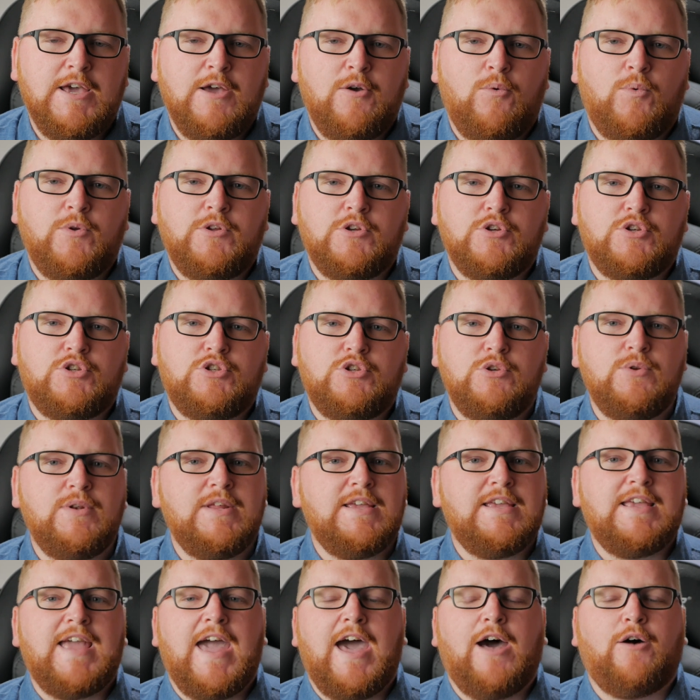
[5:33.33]
When you're
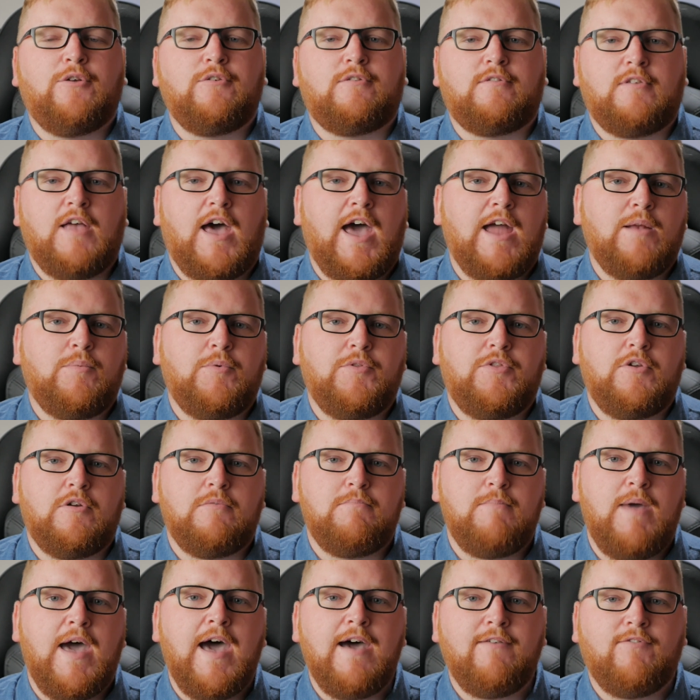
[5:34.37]
shooting outside with your
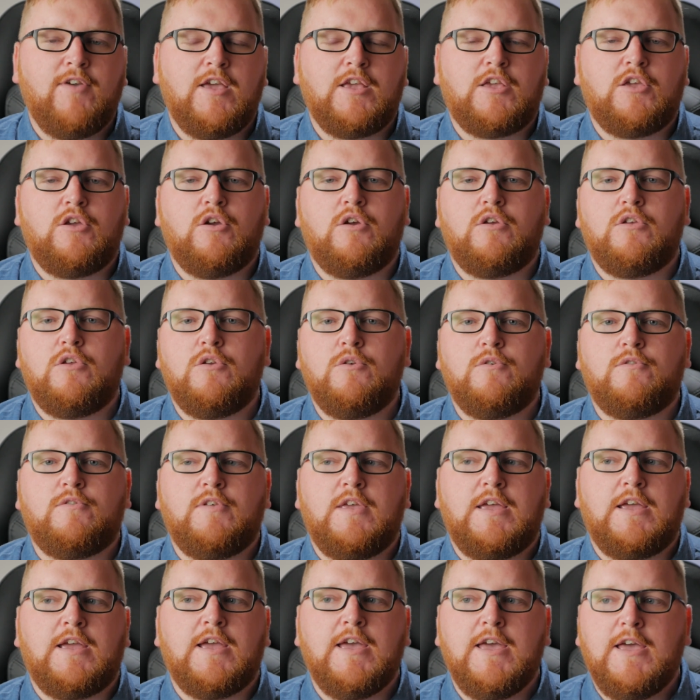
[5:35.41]
Mavic, you're
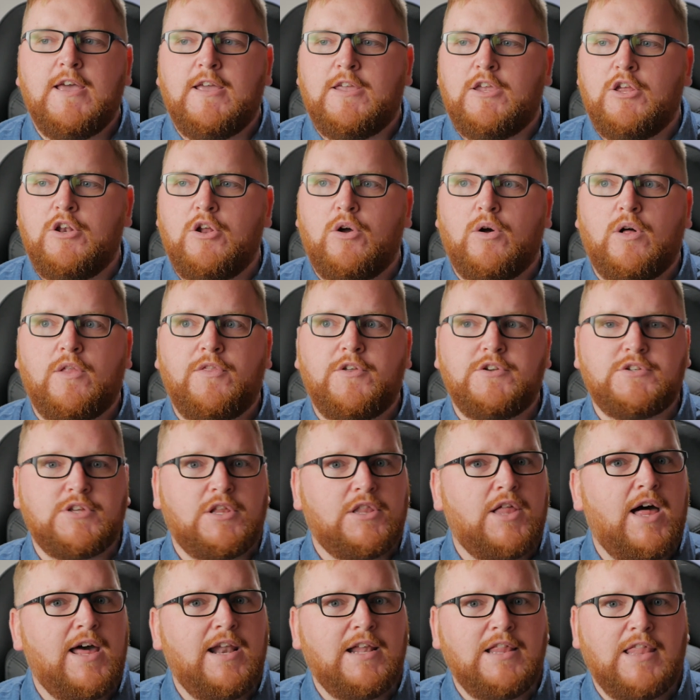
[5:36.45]
using, there's a
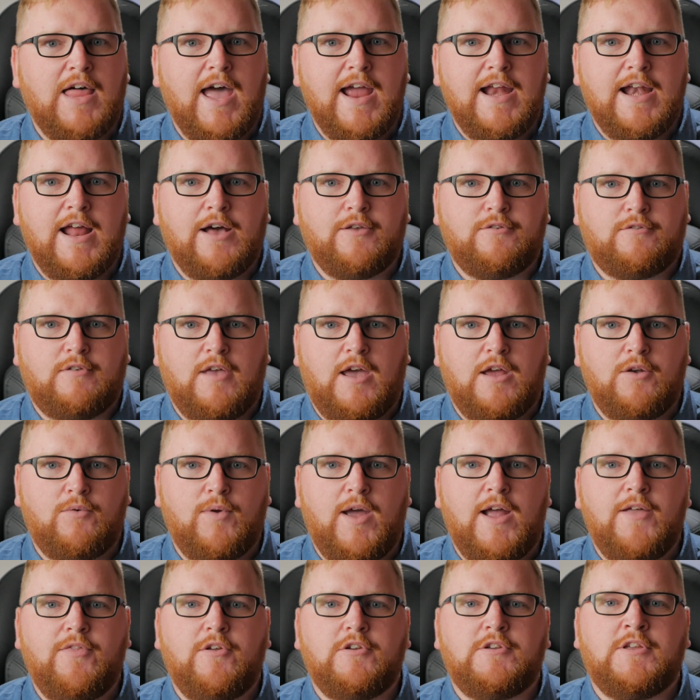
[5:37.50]
lot of light outside,
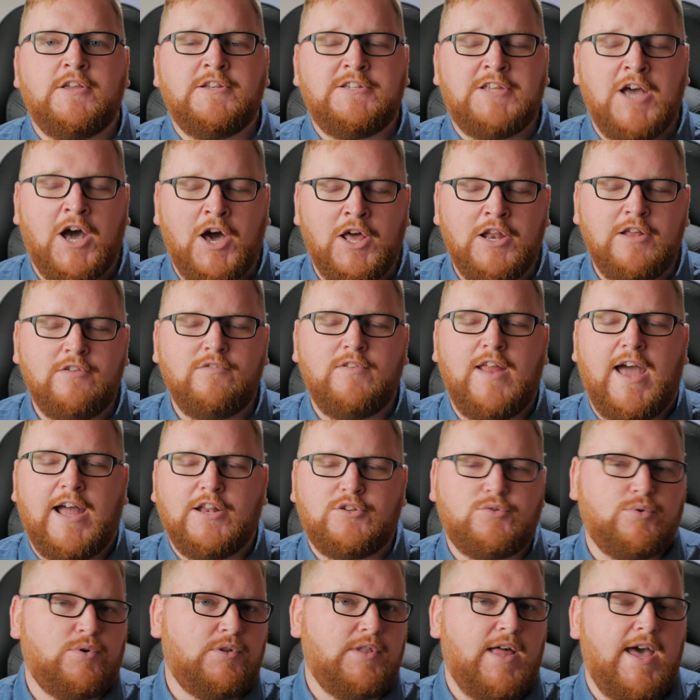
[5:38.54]
right? There's a ton of
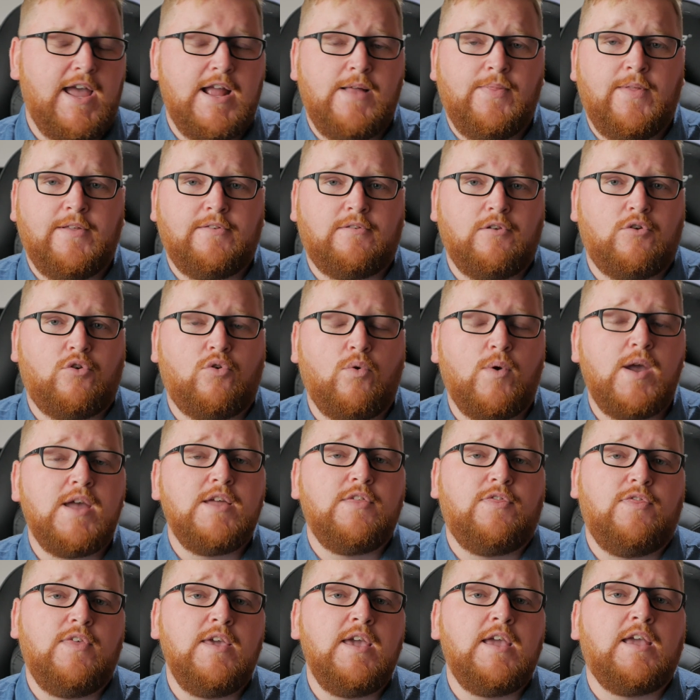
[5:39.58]
natural light, and that's a great
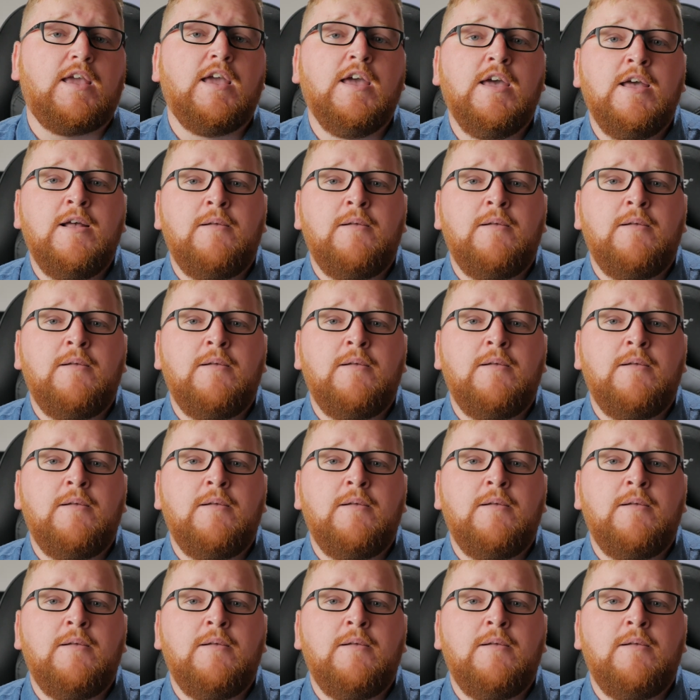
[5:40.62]
thing.